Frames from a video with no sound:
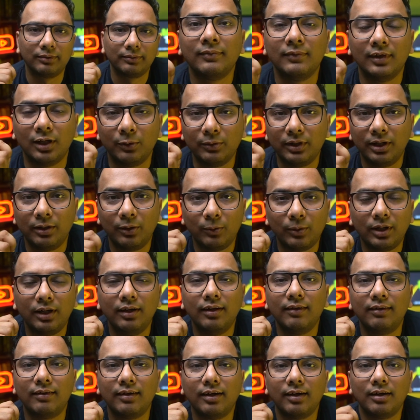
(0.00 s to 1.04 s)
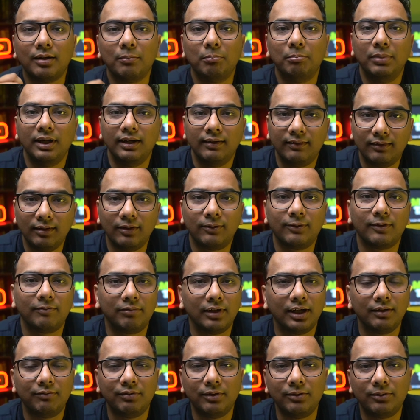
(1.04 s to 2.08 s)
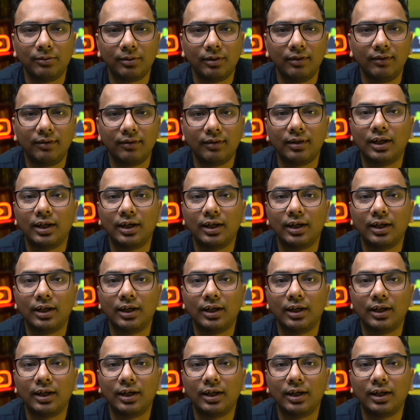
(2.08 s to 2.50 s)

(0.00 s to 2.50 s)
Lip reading: Now that you understand the basics of life insurance,